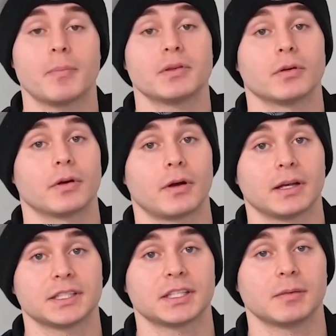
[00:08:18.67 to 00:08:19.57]
up until it
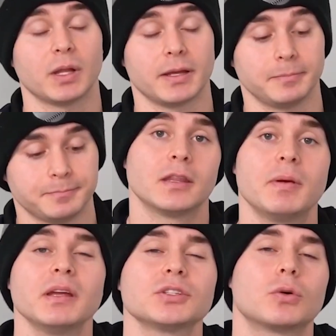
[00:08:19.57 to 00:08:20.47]
crosses the plate. The
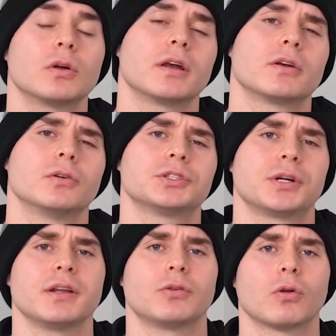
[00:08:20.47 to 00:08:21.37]
biggest correlator towards
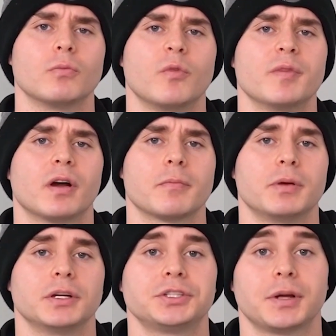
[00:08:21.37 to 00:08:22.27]
creating total movement on a
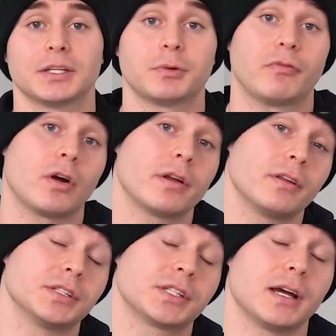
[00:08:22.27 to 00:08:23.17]
pitch, as we've already
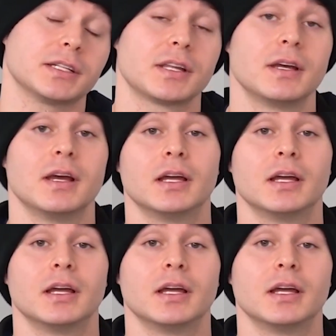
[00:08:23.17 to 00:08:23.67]
discussed,